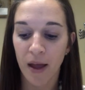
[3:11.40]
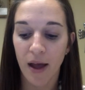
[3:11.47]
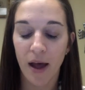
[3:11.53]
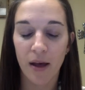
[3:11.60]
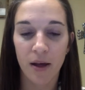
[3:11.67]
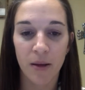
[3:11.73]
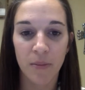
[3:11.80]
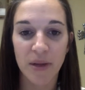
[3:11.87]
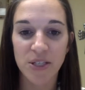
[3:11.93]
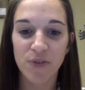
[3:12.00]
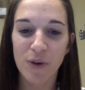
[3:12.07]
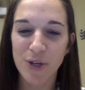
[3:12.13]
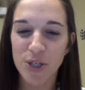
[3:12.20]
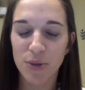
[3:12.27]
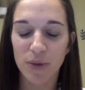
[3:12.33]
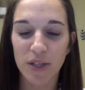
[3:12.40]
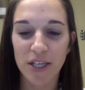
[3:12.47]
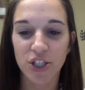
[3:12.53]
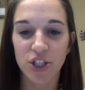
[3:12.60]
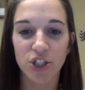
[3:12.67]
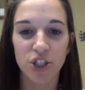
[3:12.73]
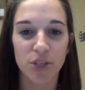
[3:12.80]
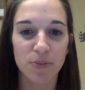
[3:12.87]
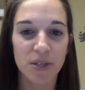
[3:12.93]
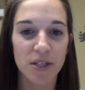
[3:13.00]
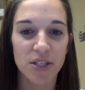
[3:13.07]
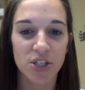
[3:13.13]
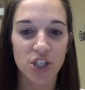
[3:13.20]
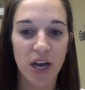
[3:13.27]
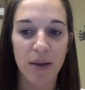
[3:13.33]
As far as a relationship to
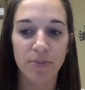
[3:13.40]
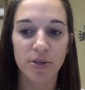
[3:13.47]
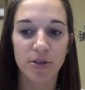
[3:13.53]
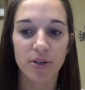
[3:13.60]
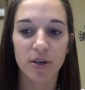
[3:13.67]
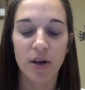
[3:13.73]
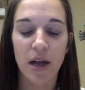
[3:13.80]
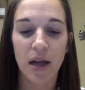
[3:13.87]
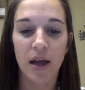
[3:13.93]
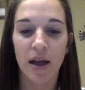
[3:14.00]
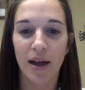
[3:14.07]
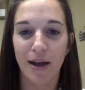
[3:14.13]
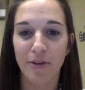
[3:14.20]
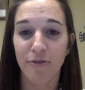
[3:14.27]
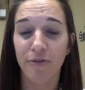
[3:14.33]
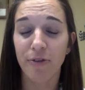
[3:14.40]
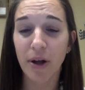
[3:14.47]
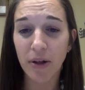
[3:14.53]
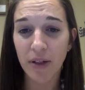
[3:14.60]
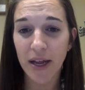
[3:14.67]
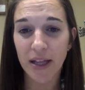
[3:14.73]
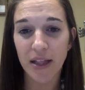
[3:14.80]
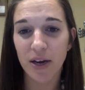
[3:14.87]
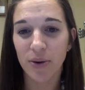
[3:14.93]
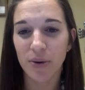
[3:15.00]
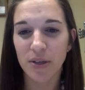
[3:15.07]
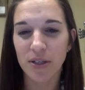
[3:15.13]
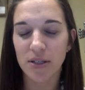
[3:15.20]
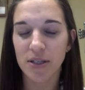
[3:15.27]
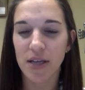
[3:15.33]
this chapter, I felt like there
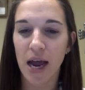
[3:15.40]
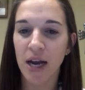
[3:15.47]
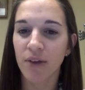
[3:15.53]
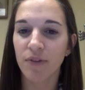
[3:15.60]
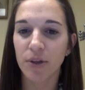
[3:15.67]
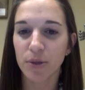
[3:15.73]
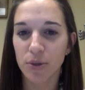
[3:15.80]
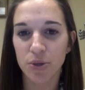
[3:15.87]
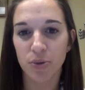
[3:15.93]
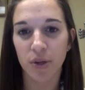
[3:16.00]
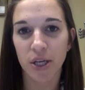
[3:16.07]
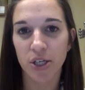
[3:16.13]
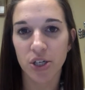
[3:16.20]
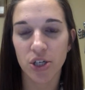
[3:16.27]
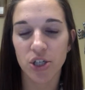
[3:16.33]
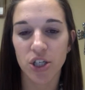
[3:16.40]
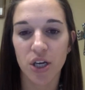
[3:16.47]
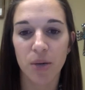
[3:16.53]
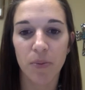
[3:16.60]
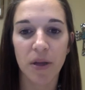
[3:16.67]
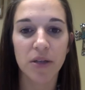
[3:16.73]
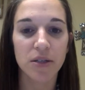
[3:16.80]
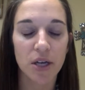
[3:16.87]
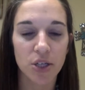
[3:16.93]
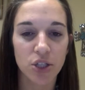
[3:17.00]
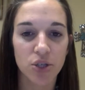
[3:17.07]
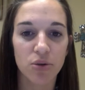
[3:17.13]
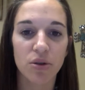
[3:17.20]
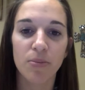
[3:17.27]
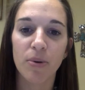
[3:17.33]
was kind of a loose relationship. It does
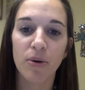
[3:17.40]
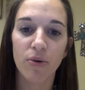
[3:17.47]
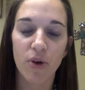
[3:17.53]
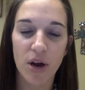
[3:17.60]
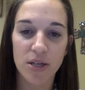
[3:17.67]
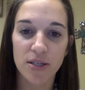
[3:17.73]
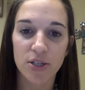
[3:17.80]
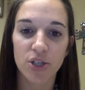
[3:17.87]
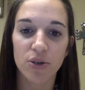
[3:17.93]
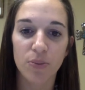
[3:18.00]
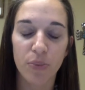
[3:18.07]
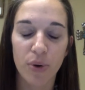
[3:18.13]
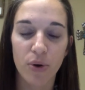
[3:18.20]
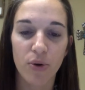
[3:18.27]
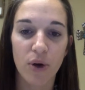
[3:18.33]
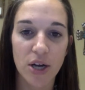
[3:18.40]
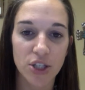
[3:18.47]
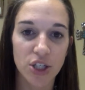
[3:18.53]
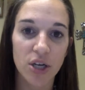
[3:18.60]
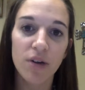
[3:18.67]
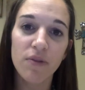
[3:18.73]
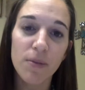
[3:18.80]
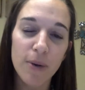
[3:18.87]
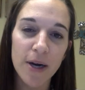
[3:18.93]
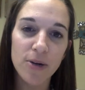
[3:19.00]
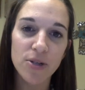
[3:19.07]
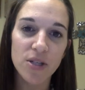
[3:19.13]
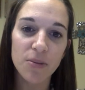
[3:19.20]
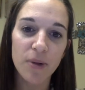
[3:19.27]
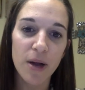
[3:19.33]
show the progression of the
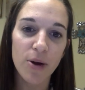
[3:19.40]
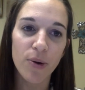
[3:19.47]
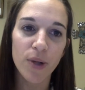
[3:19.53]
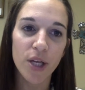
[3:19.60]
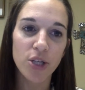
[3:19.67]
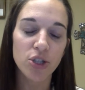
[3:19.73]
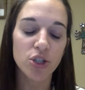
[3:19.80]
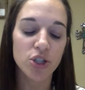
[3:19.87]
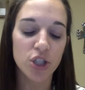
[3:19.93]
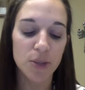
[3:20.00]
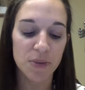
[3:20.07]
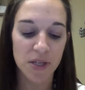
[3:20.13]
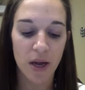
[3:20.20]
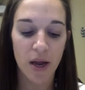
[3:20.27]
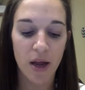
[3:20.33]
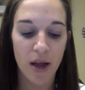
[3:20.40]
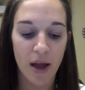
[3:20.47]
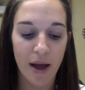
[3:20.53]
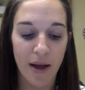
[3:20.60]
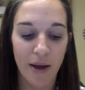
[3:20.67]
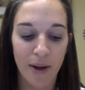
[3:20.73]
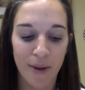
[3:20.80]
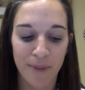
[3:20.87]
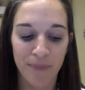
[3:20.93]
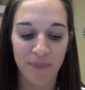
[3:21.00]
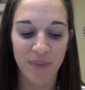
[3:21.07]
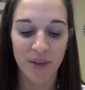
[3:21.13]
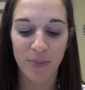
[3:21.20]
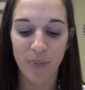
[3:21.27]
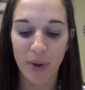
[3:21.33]
buyer-supplier relationships,
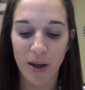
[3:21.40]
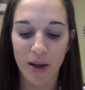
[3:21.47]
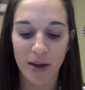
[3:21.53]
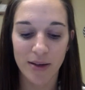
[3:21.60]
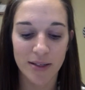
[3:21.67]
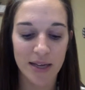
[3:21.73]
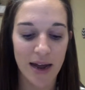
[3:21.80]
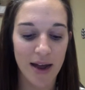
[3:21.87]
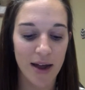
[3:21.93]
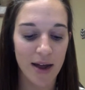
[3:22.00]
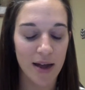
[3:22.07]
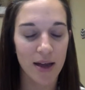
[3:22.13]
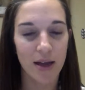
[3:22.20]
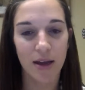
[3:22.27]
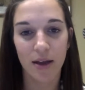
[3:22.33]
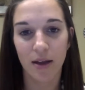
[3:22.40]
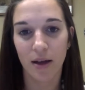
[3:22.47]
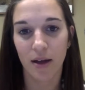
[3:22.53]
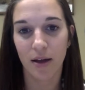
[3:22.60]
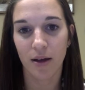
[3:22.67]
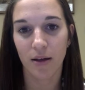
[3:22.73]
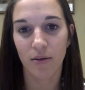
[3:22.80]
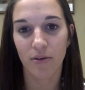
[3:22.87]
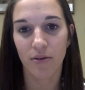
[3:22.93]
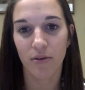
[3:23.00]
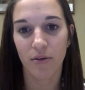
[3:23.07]
but I